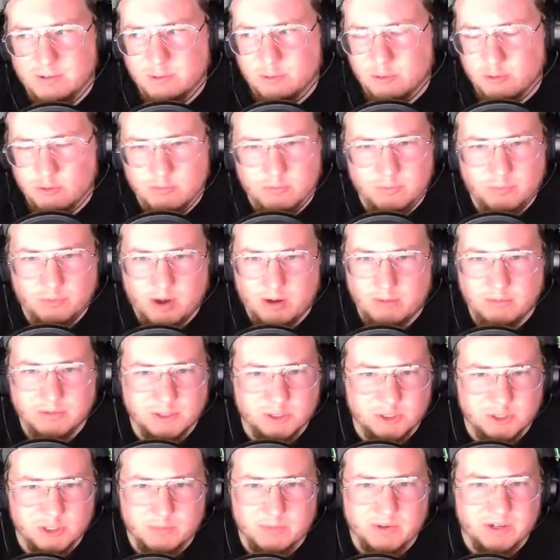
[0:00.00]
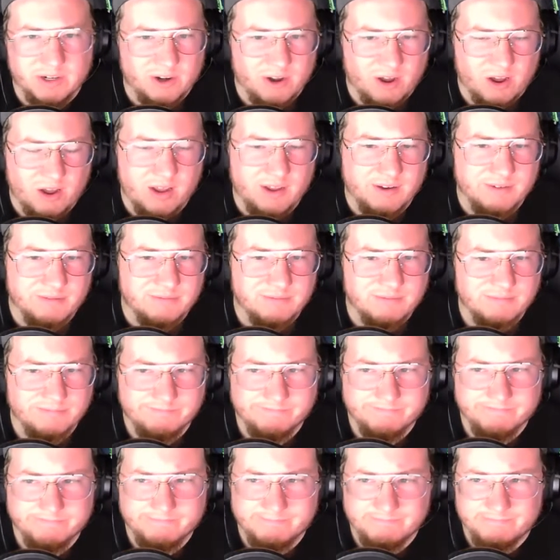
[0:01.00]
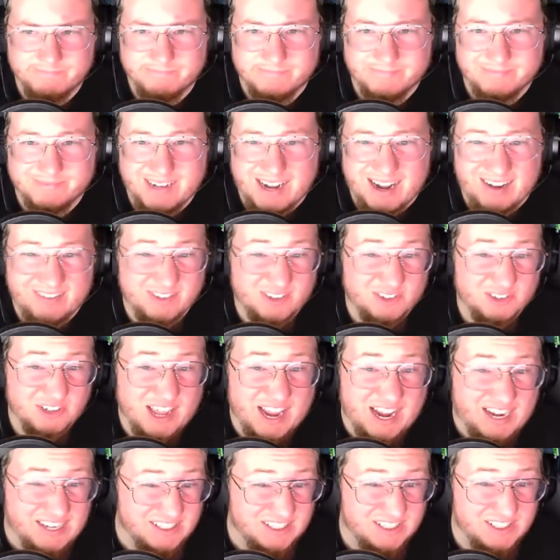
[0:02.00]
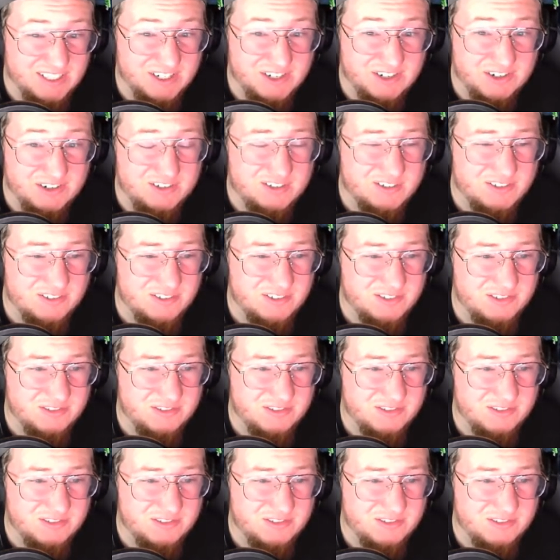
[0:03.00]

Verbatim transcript: Gruden probably should have been gone after last year.